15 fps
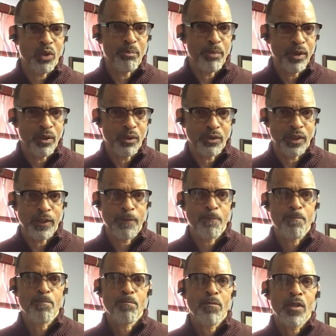to a building,
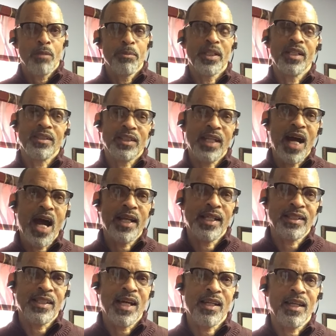because God
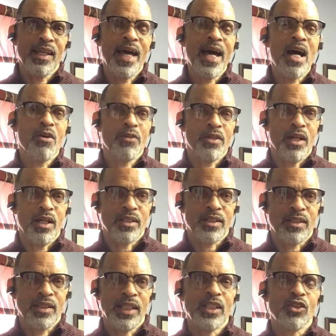has not allowed
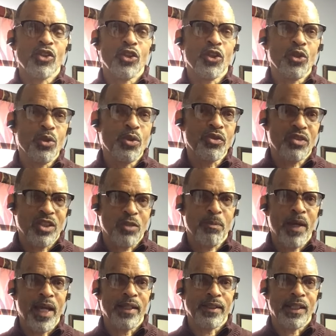us. He's used this
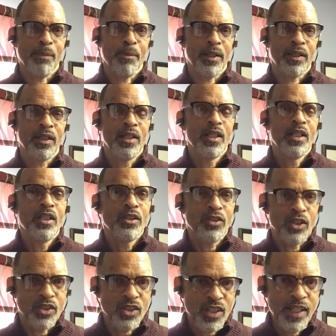pandemic
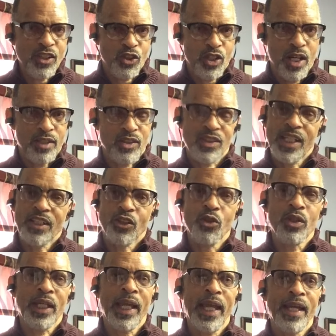to teach us that
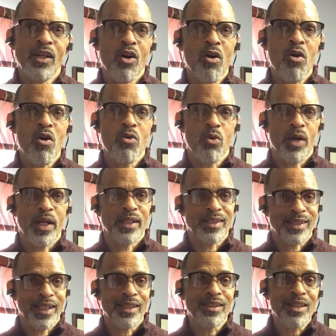you can't always
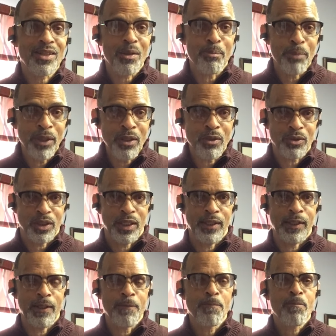get to the
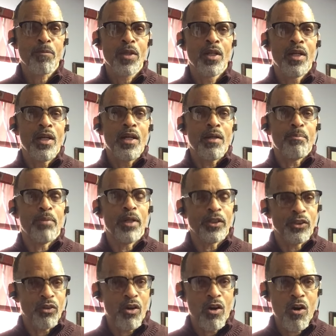building, but
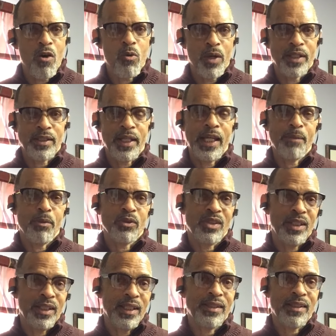you're always able
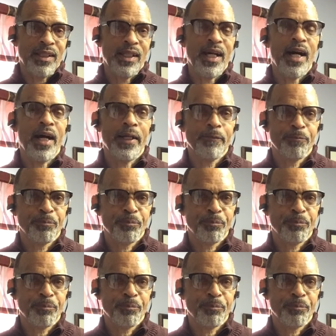to get to God.